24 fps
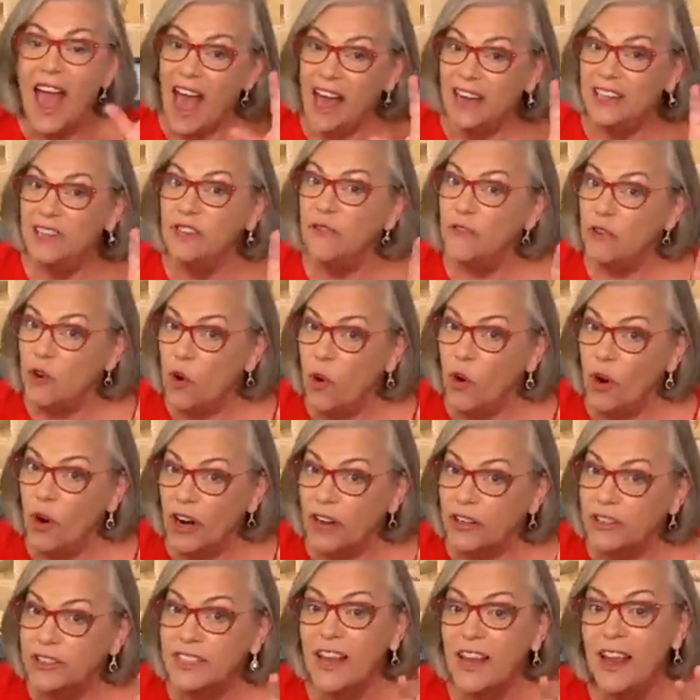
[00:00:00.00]
And of
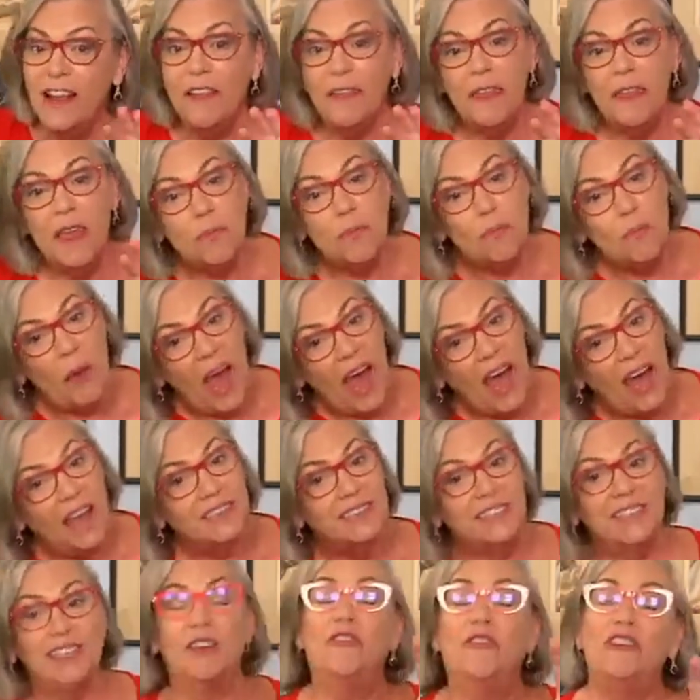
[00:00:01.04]
course, they
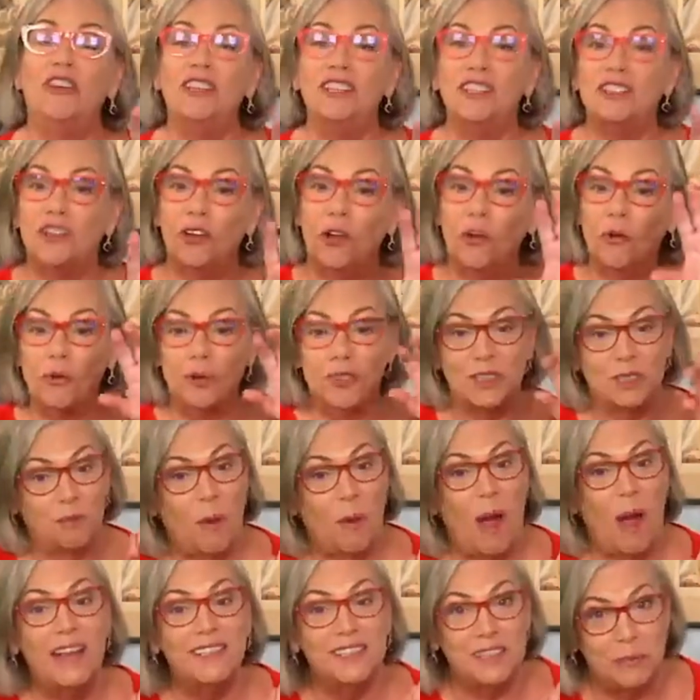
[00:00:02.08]
passed the Fiscal
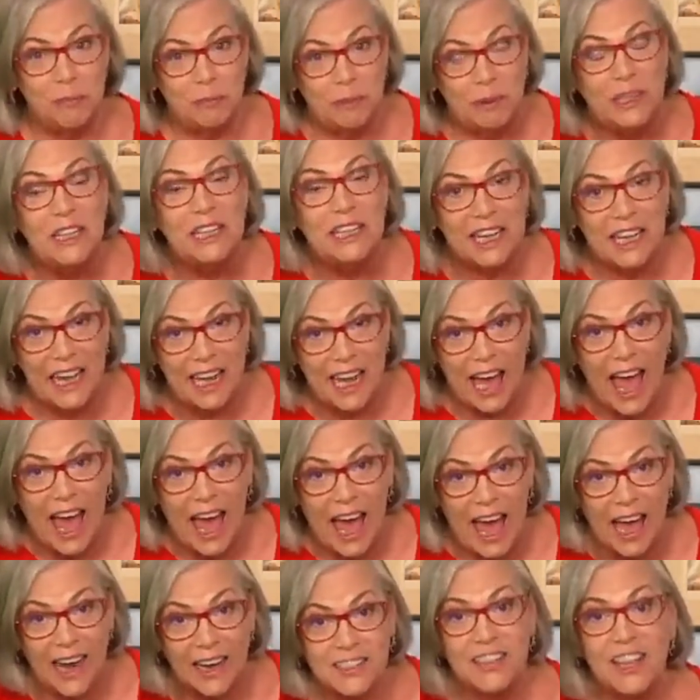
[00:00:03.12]
Responsibility
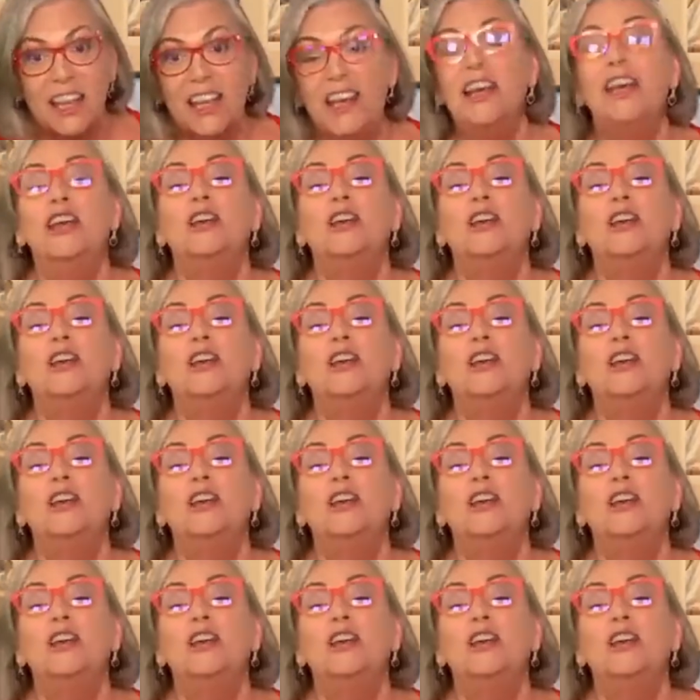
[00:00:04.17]
Act.